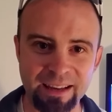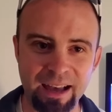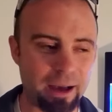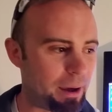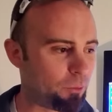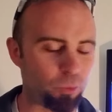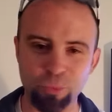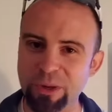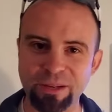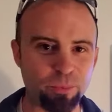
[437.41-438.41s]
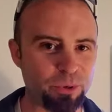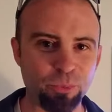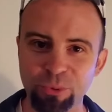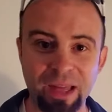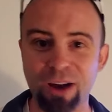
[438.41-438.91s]
I, we, we
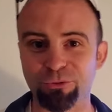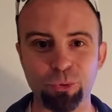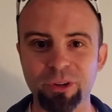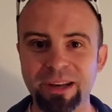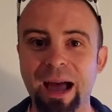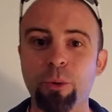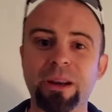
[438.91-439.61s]
will not rule it out.